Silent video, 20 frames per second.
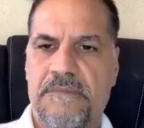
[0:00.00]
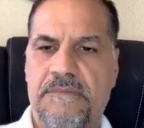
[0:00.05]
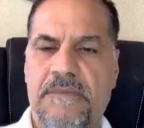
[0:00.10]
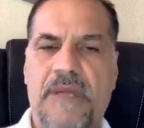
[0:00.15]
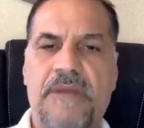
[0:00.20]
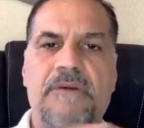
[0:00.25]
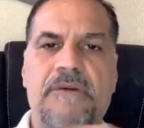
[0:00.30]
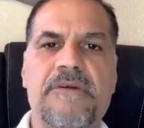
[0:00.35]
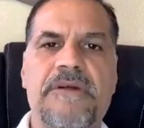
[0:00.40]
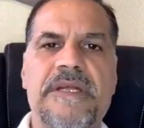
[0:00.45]

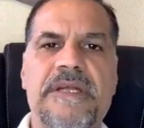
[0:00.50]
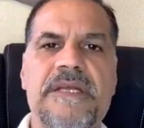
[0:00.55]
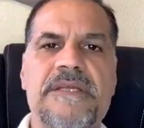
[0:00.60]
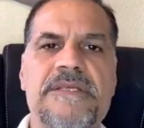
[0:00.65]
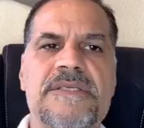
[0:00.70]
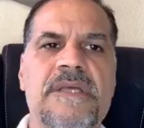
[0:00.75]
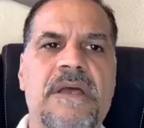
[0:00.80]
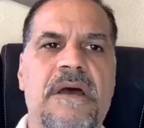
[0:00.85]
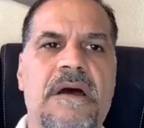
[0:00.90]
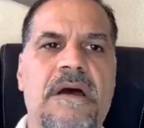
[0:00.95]
my
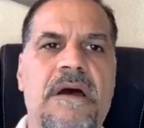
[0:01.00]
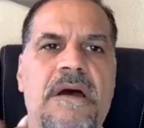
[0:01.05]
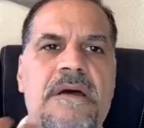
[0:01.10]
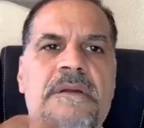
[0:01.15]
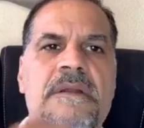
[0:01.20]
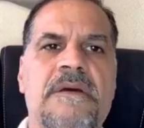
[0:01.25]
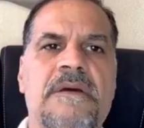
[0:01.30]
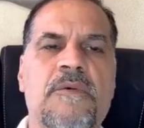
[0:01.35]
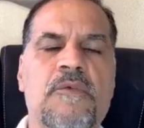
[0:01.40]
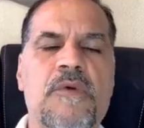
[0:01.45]
organs
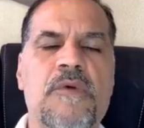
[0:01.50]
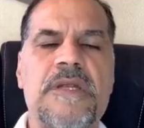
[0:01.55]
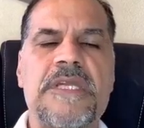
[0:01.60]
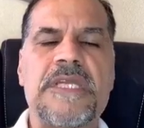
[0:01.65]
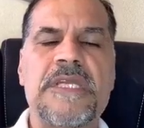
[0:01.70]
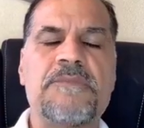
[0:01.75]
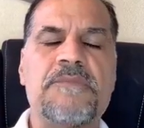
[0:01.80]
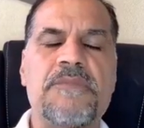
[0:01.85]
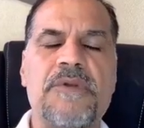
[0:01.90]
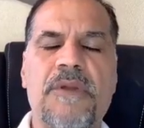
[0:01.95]
are
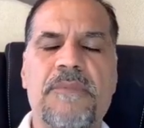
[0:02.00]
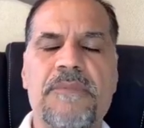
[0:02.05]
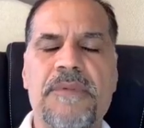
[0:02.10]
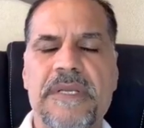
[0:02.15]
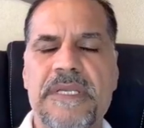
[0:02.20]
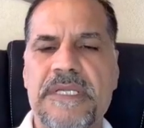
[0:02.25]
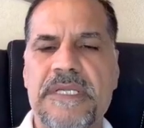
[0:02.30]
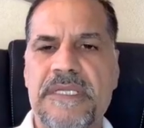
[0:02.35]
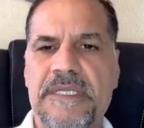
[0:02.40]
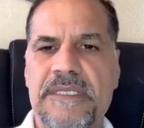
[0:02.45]
working
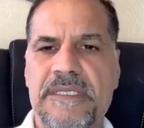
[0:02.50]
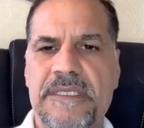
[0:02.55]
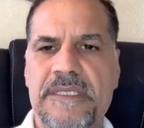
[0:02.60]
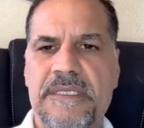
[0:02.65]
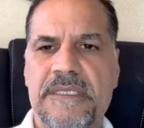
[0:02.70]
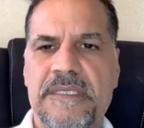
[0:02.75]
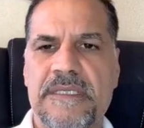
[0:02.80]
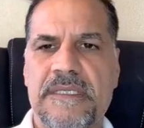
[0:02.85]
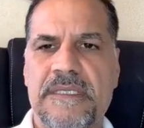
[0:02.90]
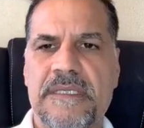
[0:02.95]
properly,
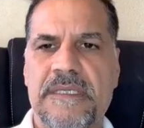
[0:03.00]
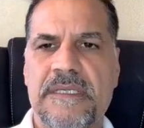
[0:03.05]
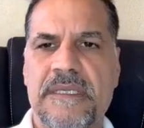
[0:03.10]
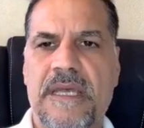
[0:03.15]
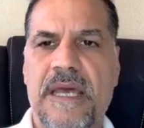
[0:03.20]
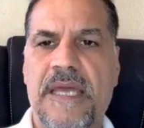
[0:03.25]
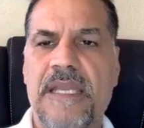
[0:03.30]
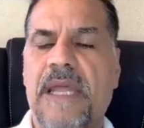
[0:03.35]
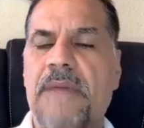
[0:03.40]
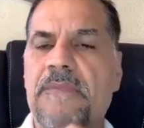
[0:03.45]

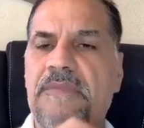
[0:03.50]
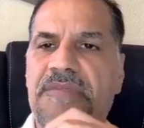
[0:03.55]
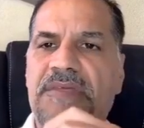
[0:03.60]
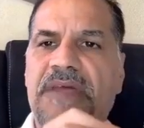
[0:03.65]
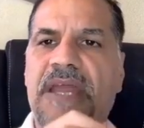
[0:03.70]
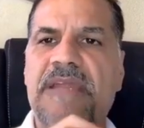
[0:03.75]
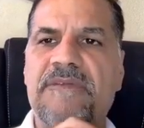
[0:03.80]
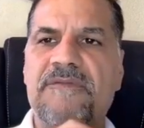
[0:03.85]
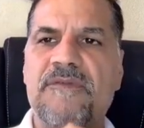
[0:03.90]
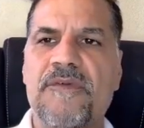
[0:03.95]
and I'm
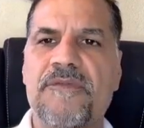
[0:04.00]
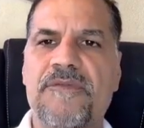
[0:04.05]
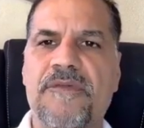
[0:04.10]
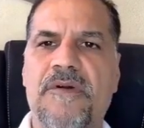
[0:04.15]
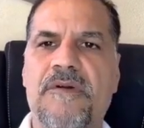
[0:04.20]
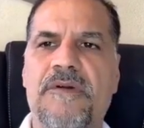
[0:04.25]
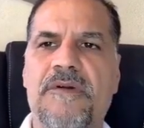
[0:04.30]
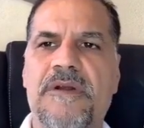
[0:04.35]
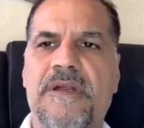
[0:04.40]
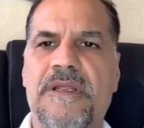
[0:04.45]
thankful
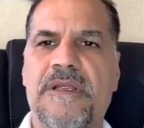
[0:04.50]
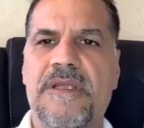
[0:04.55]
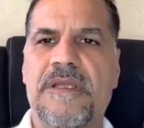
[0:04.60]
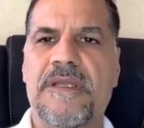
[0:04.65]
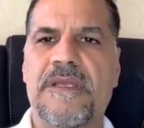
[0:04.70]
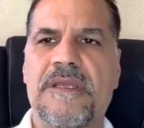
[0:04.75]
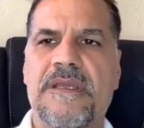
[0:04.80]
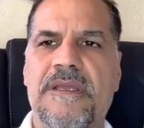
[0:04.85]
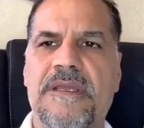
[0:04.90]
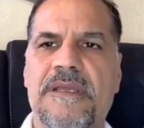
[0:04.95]
for.
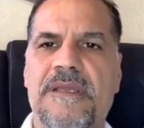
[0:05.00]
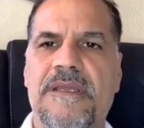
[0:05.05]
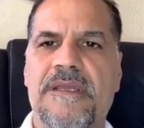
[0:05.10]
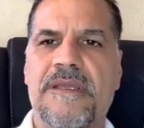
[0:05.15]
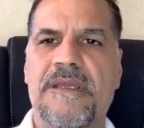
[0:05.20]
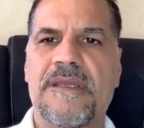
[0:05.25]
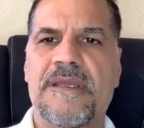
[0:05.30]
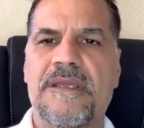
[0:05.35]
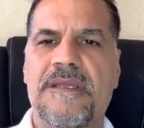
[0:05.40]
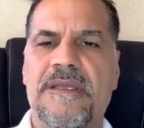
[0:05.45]

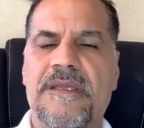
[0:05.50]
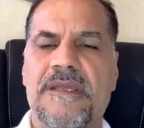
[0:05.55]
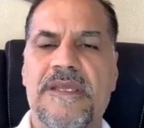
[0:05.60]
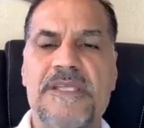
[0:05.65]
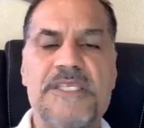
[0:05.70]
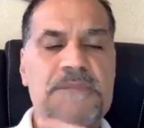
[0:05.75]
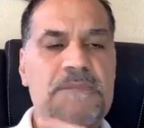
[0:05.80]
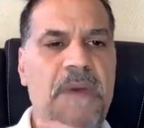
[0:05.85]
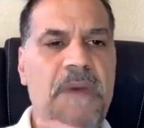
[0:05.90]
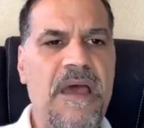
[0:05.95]

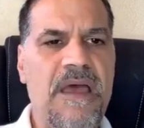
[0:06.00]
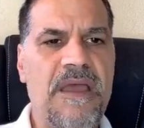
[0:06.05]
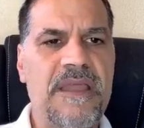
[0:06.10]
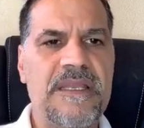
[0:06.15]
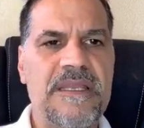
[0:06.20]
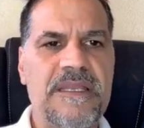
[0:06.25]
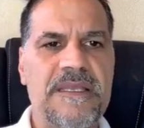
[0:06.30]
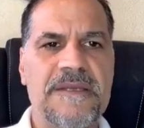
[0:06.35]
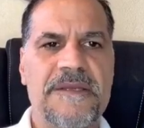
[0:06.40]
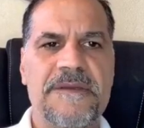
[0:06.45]

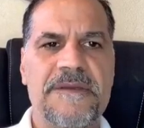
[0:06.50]
Smile